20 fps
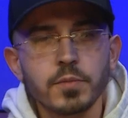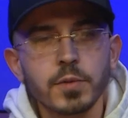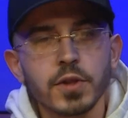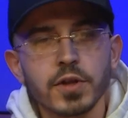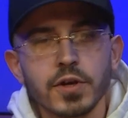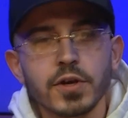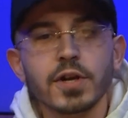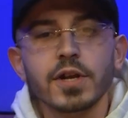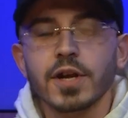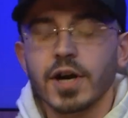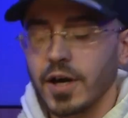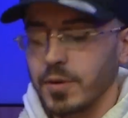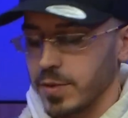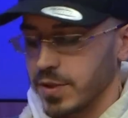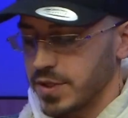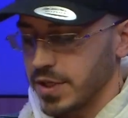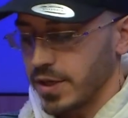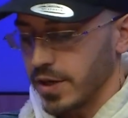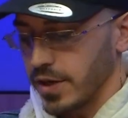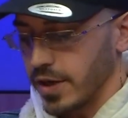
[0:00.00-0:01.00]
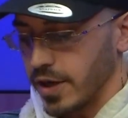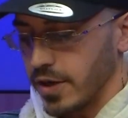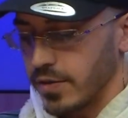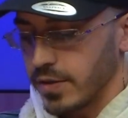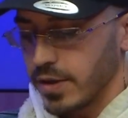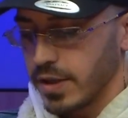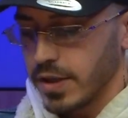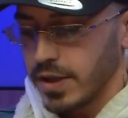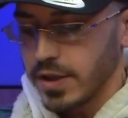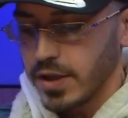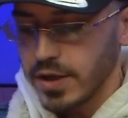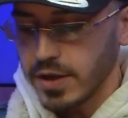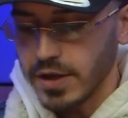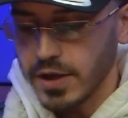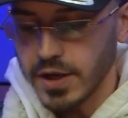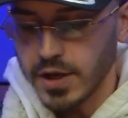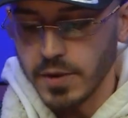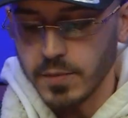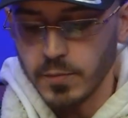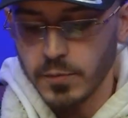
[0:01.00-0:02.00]
of the good comments here now.
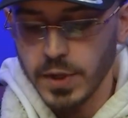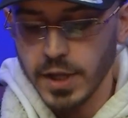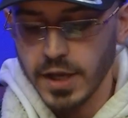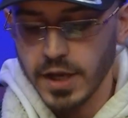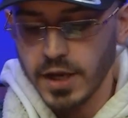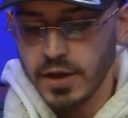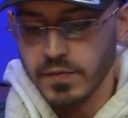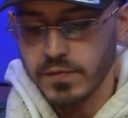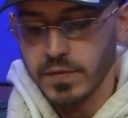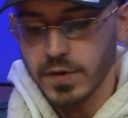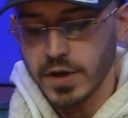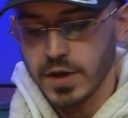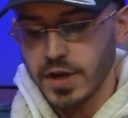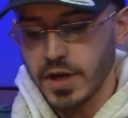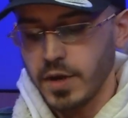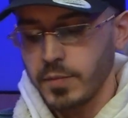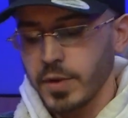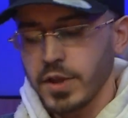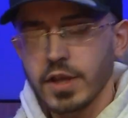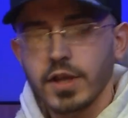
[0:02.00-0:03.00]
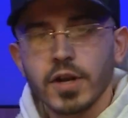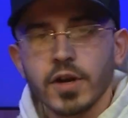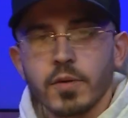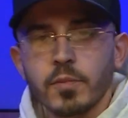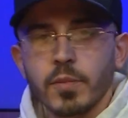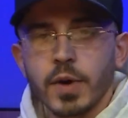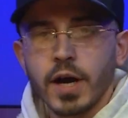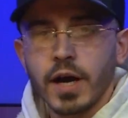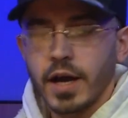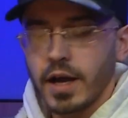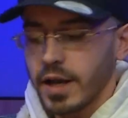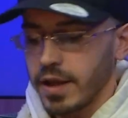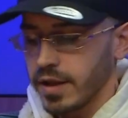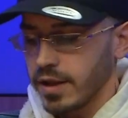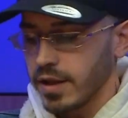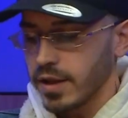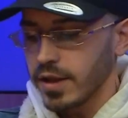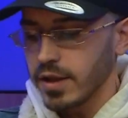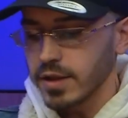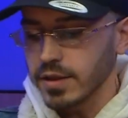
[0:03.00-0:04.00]
We have a comment here by
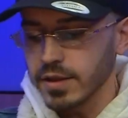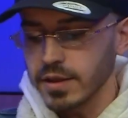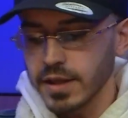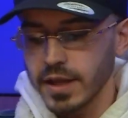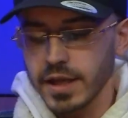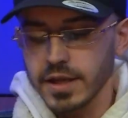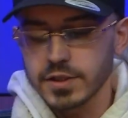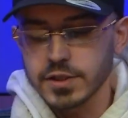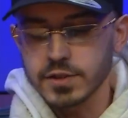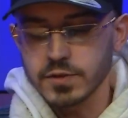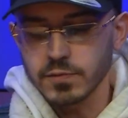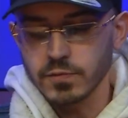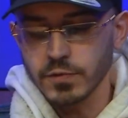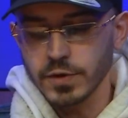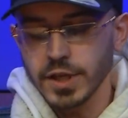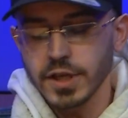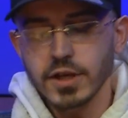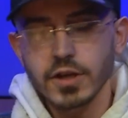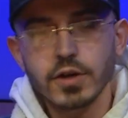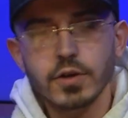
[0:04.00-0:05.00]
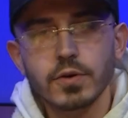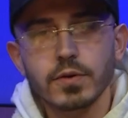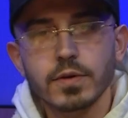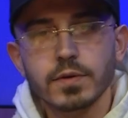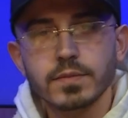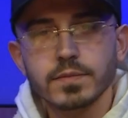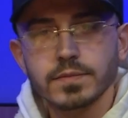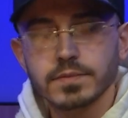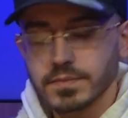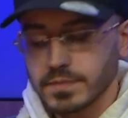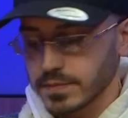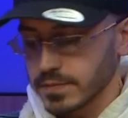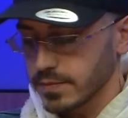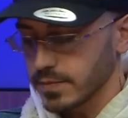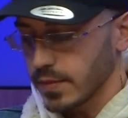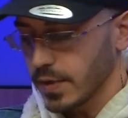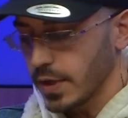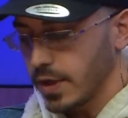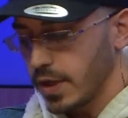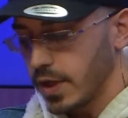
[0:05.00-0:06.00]
Lex Rigo.
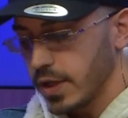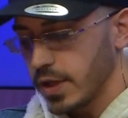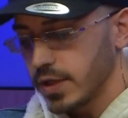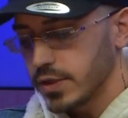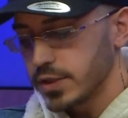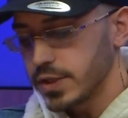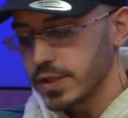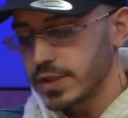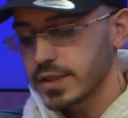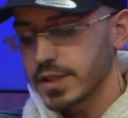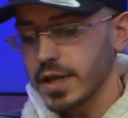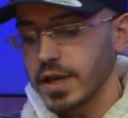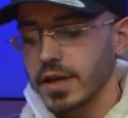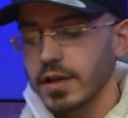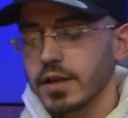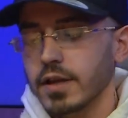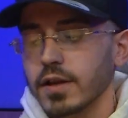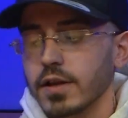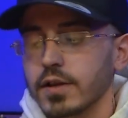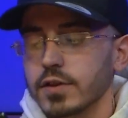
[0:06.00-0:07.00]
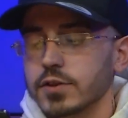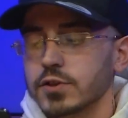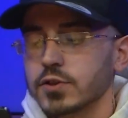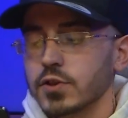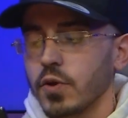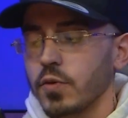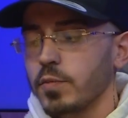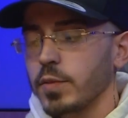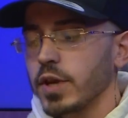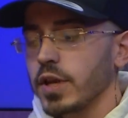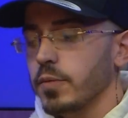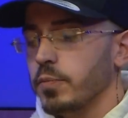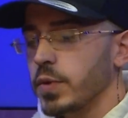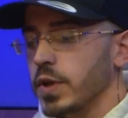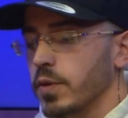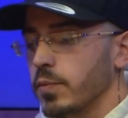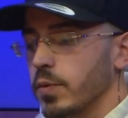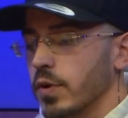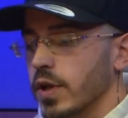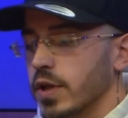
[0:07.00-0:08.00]
She said, "So many
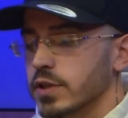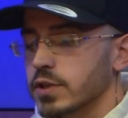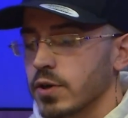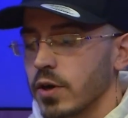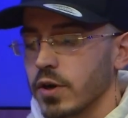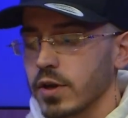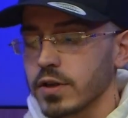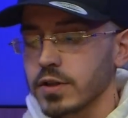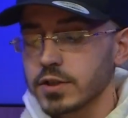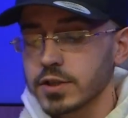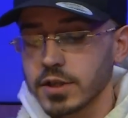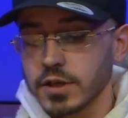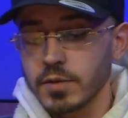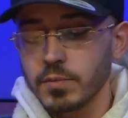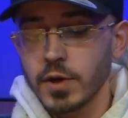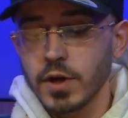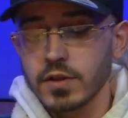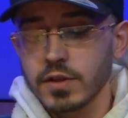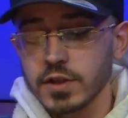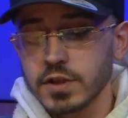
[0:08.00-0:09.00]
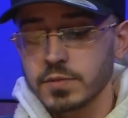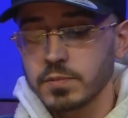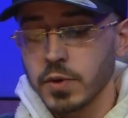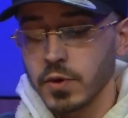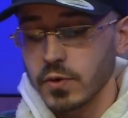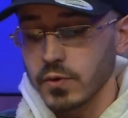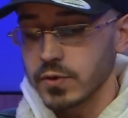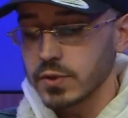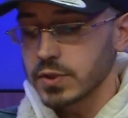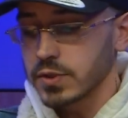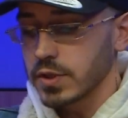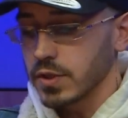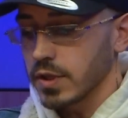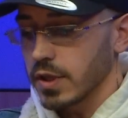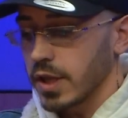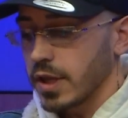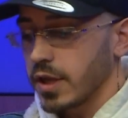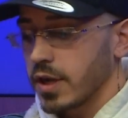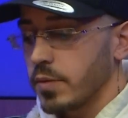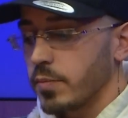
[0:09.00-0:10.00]
people are talking shit about this post.
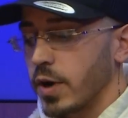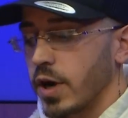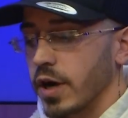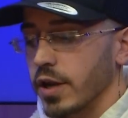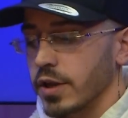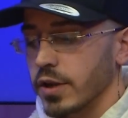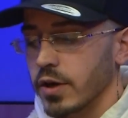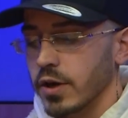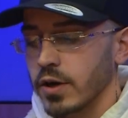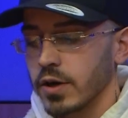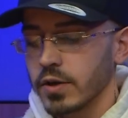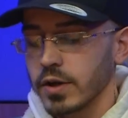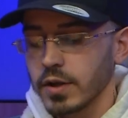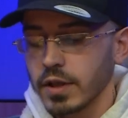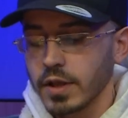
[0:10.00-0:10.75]
Like, come on, y'all.